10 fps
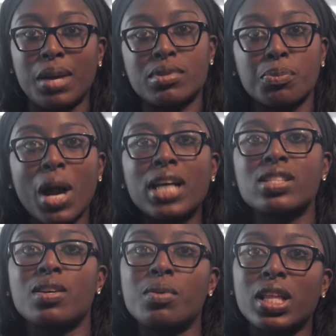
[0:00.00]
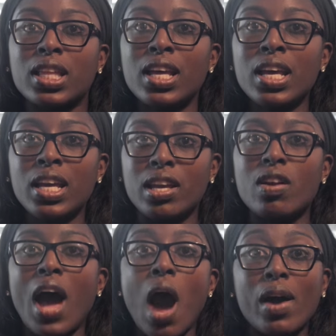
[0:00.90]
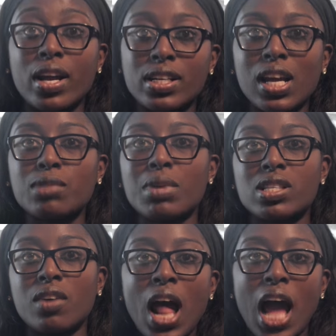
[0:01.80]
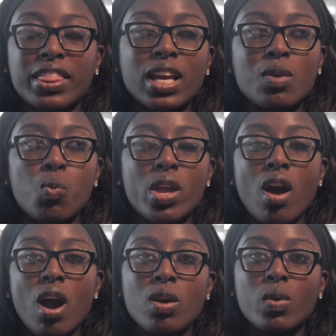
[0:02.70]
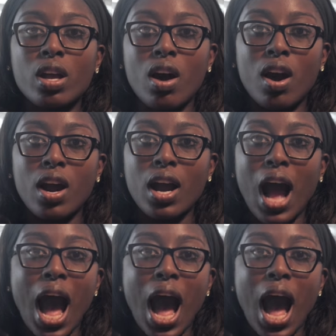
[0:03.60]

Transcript: I'm surprising you with, you know, how I conduct myself. I think we are who we are.